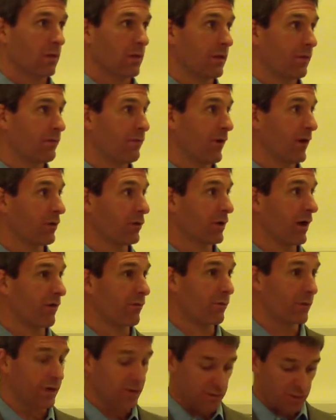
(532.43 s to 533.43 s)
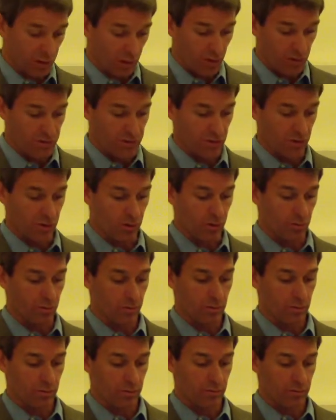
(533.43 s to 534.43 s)
The federal government is
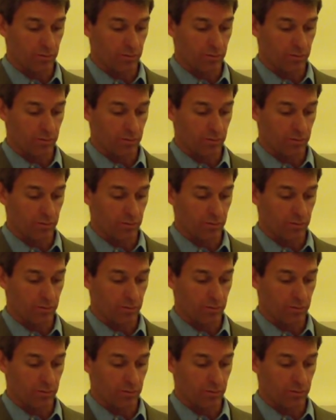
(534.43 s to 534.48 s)
also